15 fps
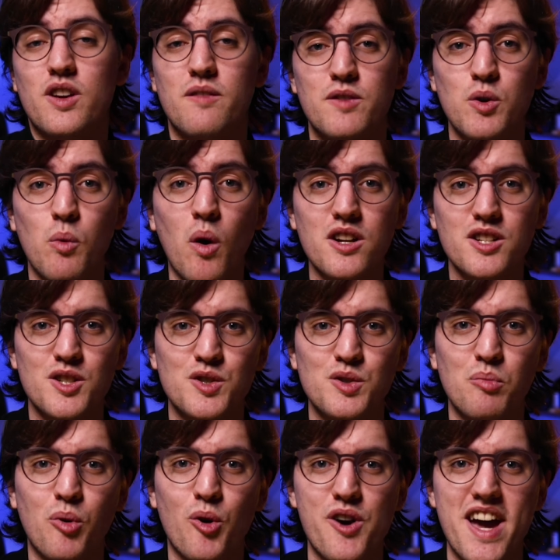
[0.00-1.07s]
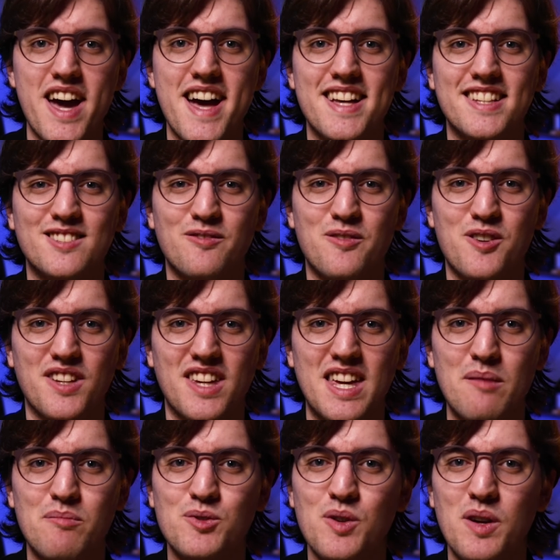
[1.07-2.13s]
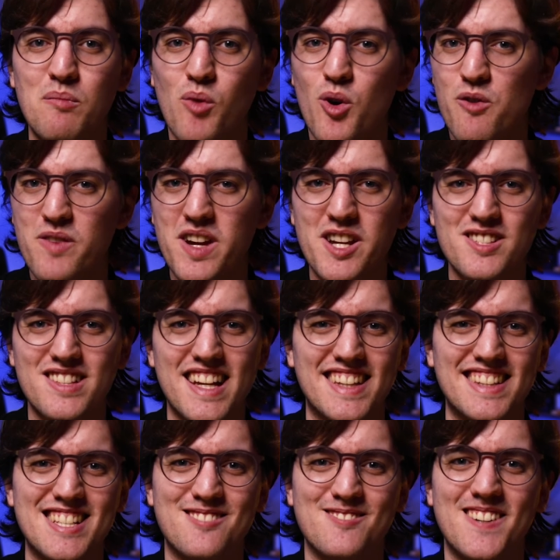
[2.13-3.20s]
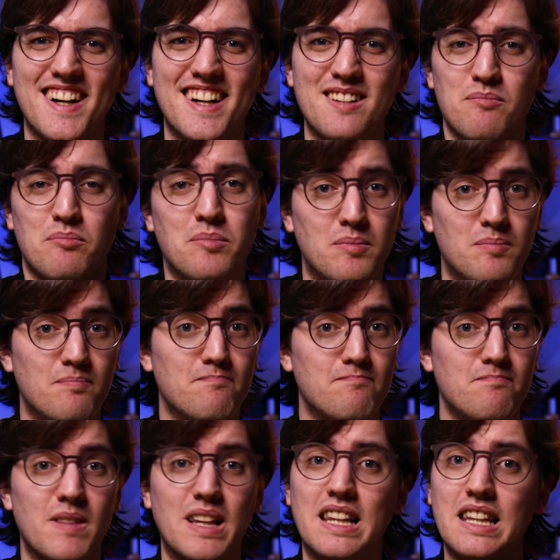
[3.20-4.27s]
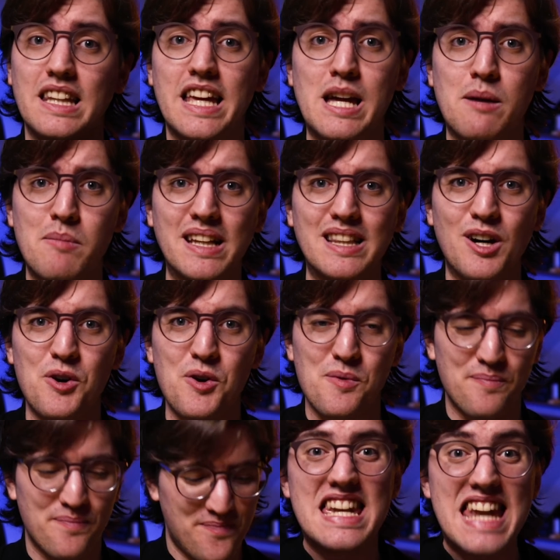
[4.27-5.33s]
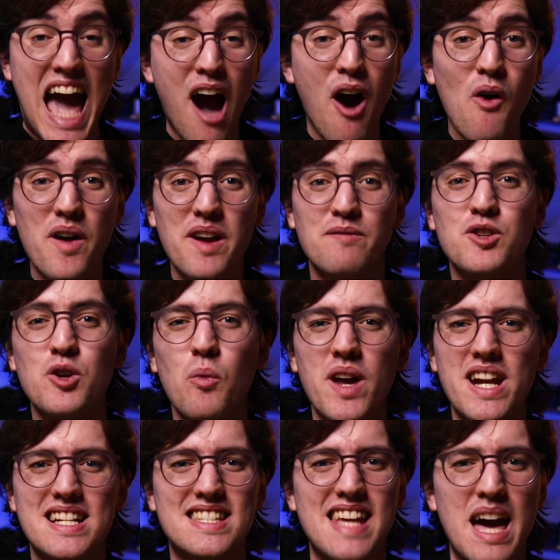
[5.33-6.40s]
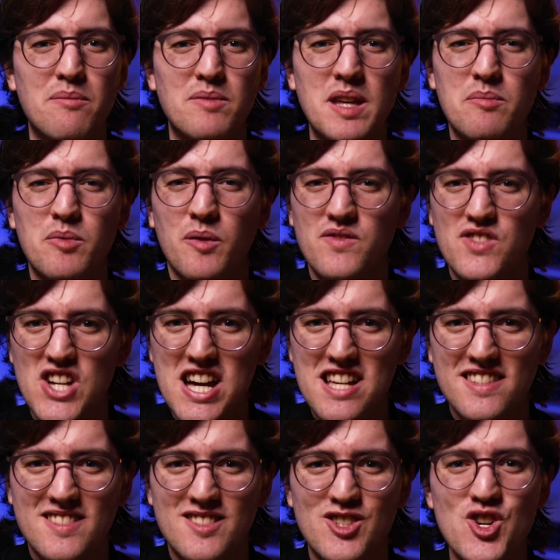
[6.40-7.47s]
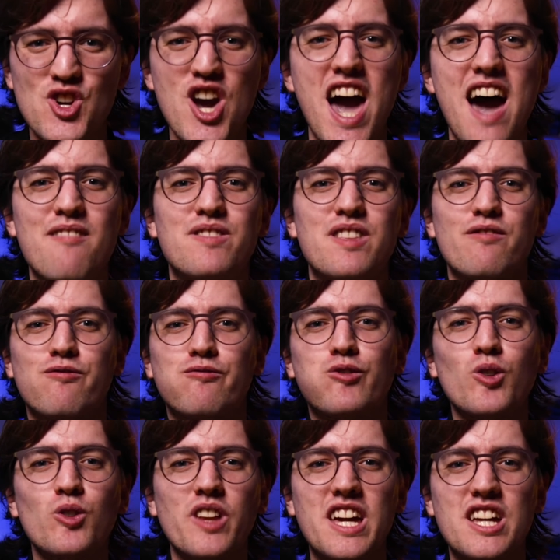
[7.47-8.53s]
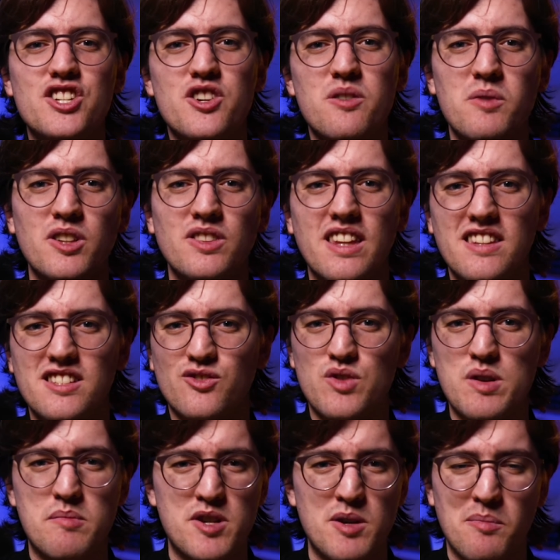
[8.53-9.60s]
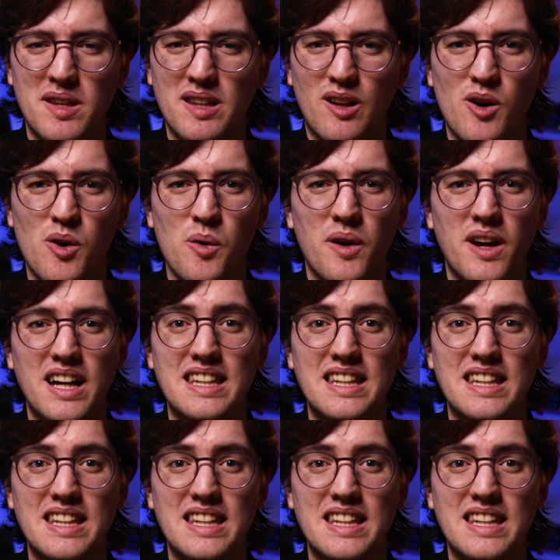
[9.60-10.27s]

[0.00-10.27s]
So if you want to support us for keep doing more videos like this one, link below. Now, if you want to dive deep on Jess, you have the full interview in the description below.